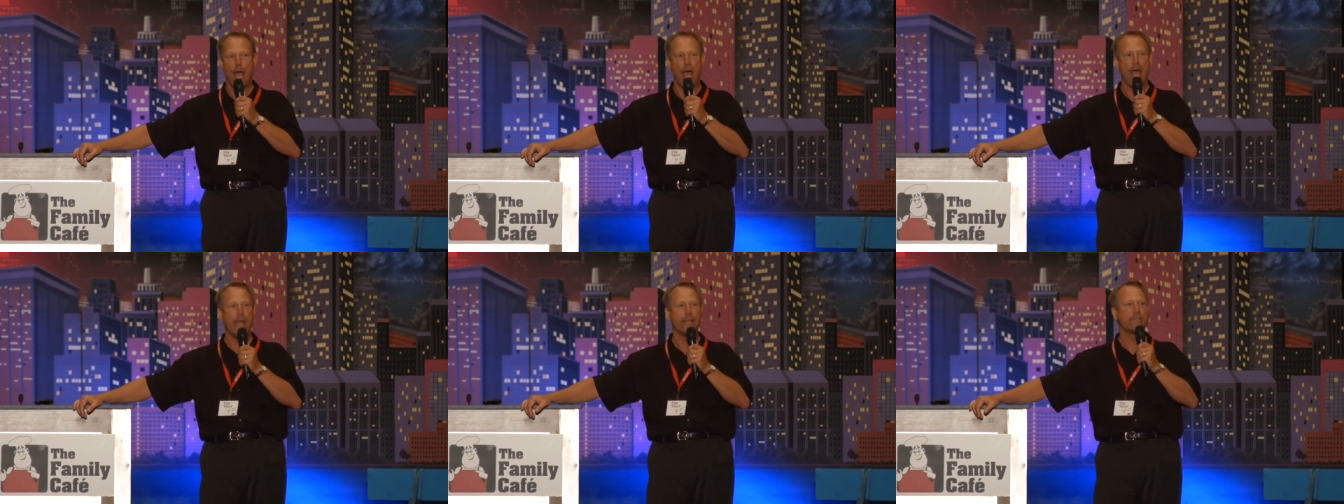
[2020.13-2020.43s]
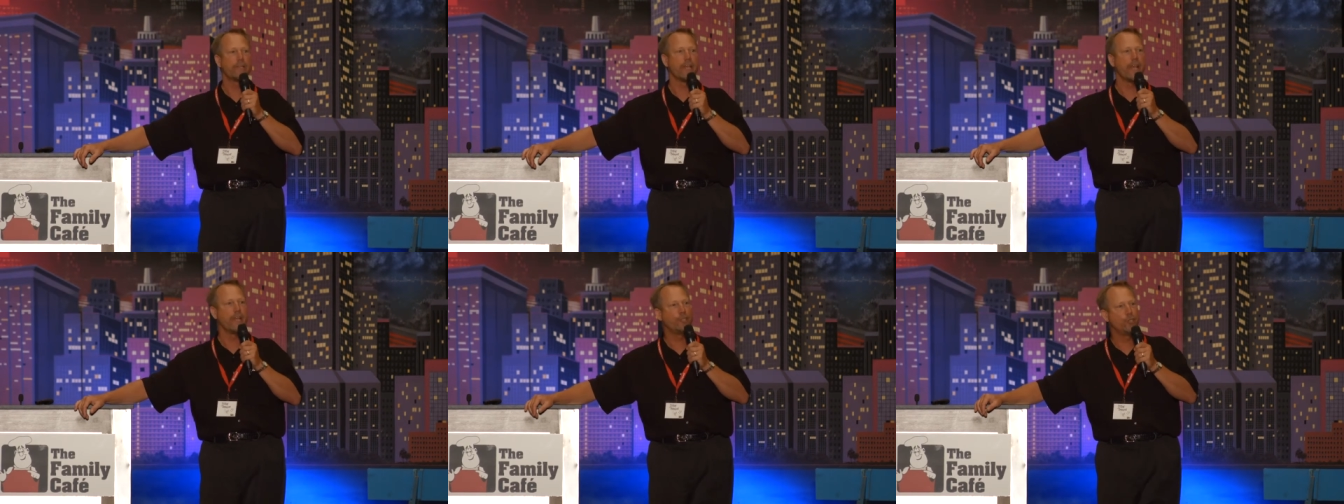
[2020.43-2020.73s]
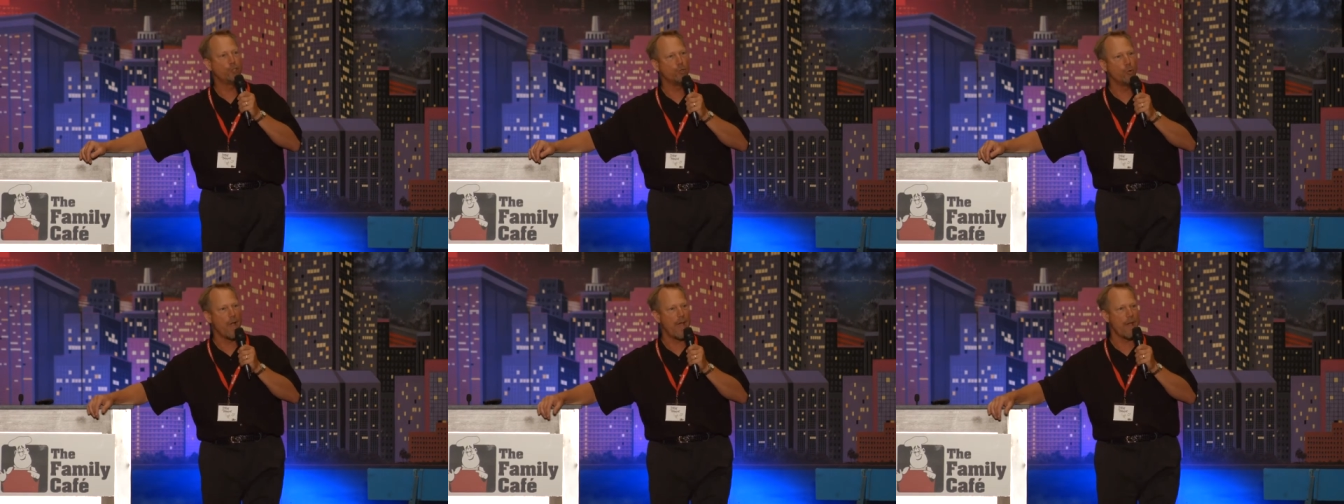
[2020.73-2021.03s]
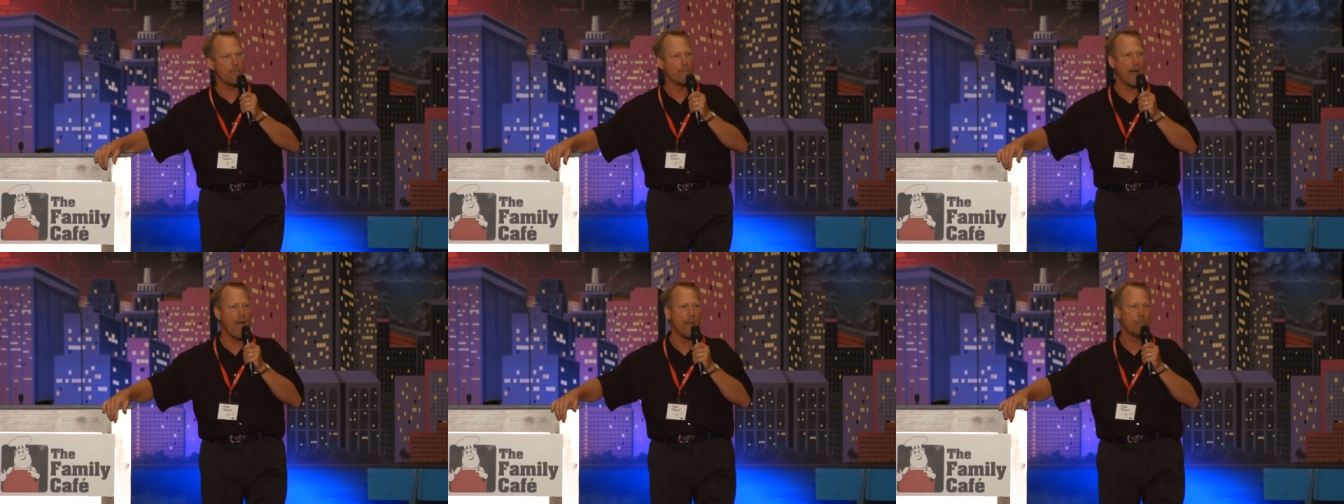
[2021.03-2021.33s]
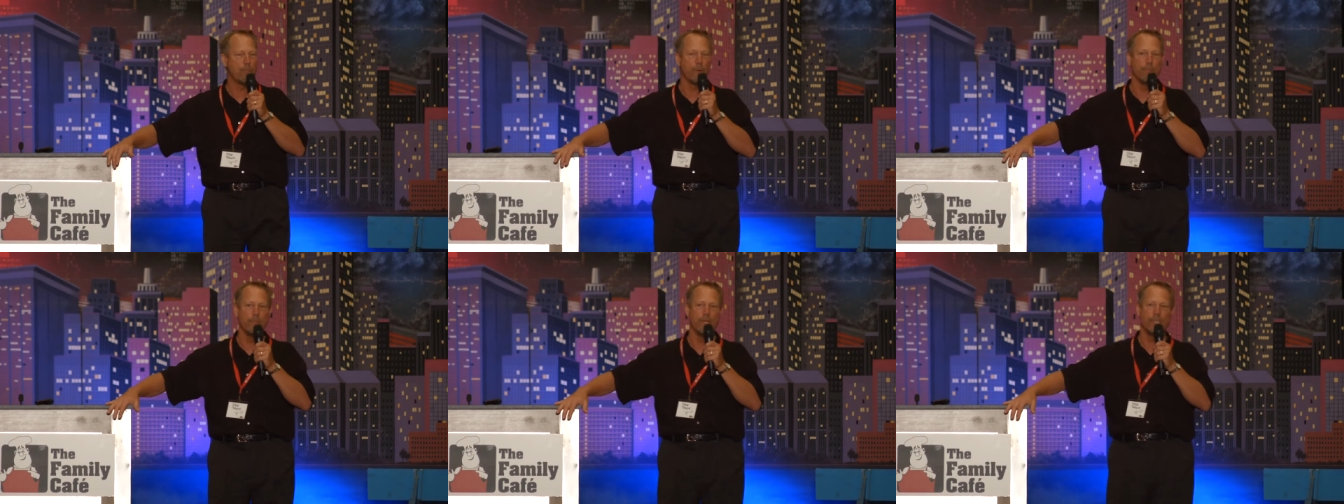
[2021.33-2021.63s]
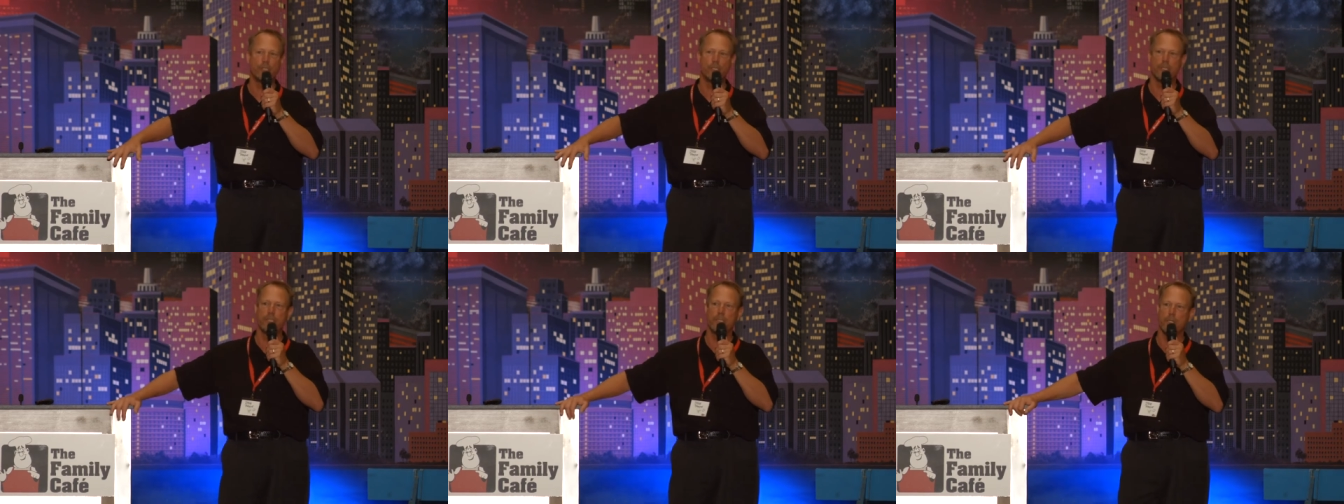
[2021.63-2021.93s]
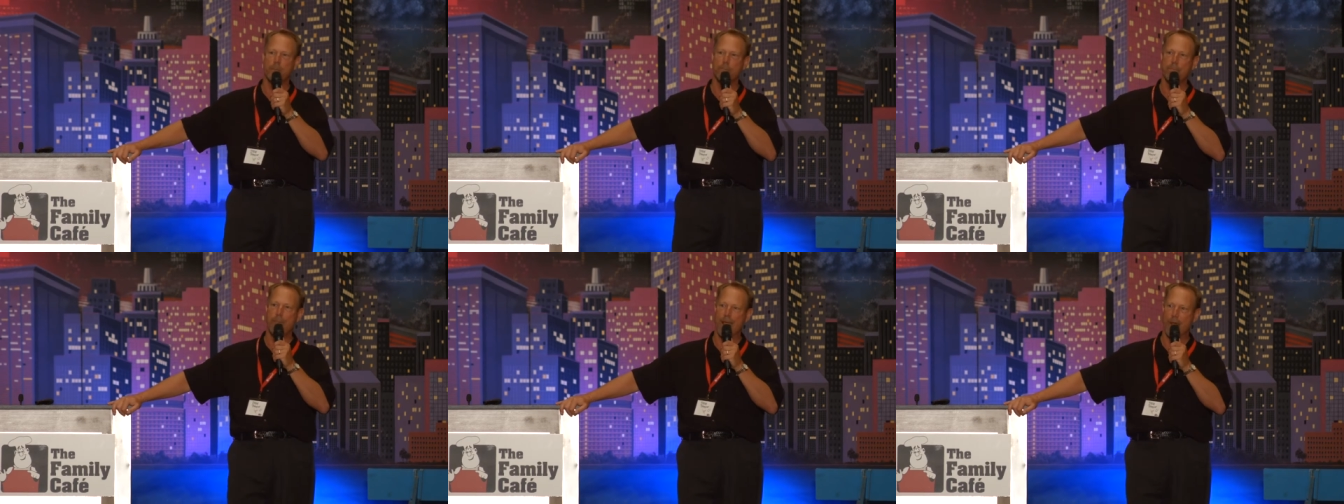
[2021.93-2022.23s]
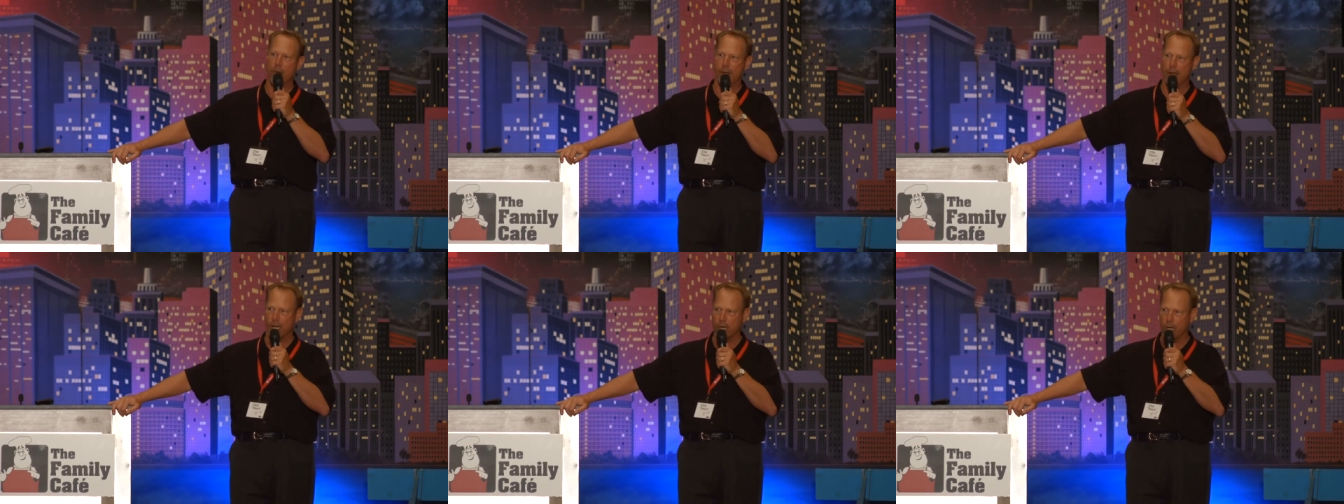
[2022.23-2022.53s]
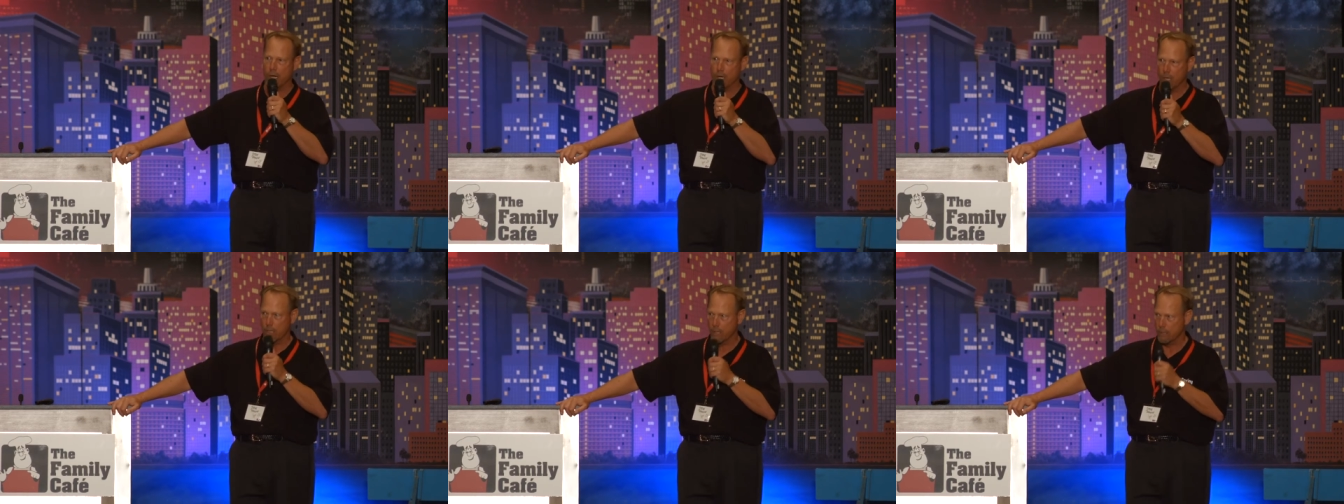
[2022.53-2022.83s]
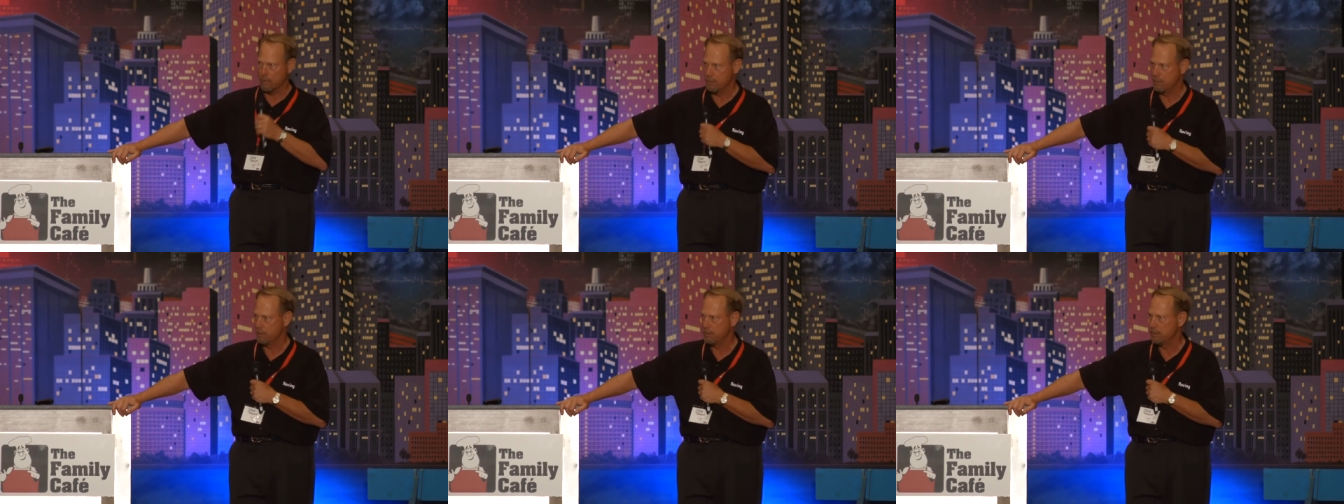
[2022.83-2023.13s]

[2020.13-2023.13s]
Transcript: I said, You have my permission to marry her.